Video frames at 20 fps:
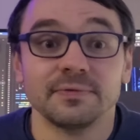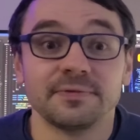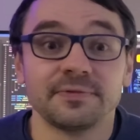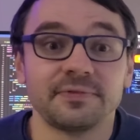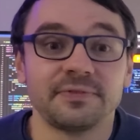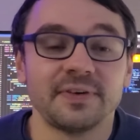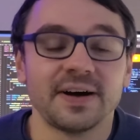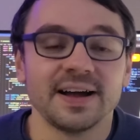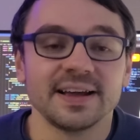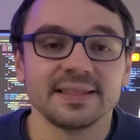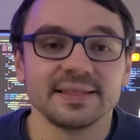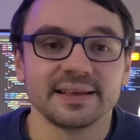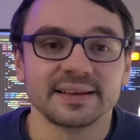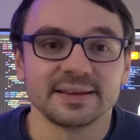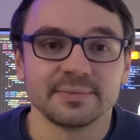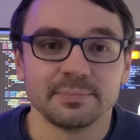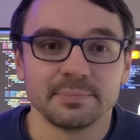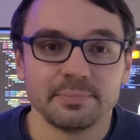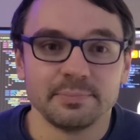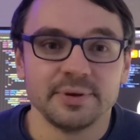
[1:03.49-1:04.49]
find like a
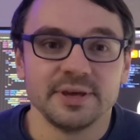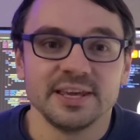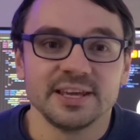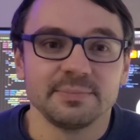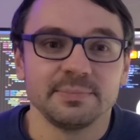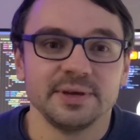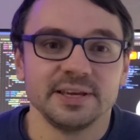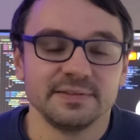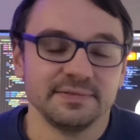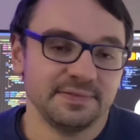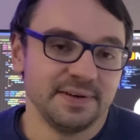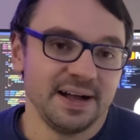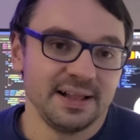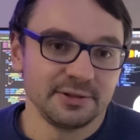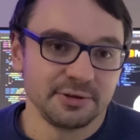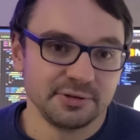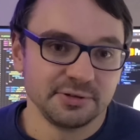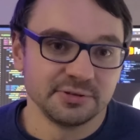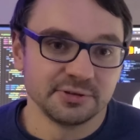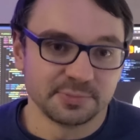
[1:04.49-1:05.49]
big
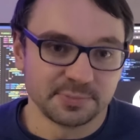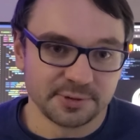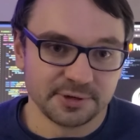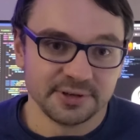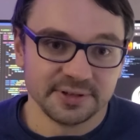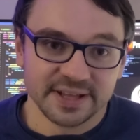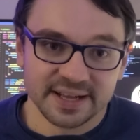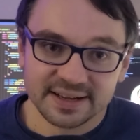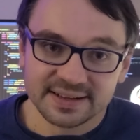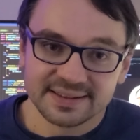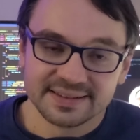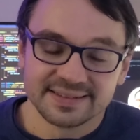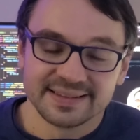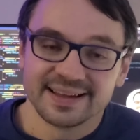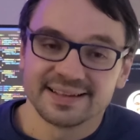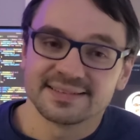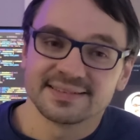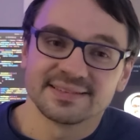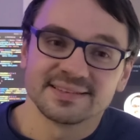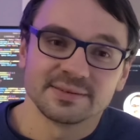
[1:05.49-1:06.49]
value in your product.
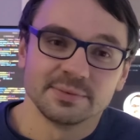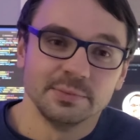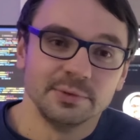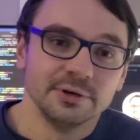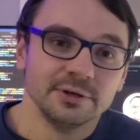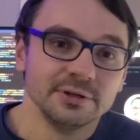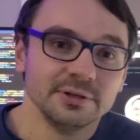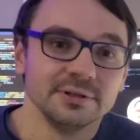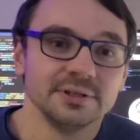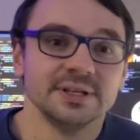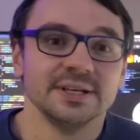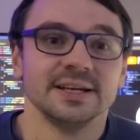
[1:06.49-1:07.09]
That small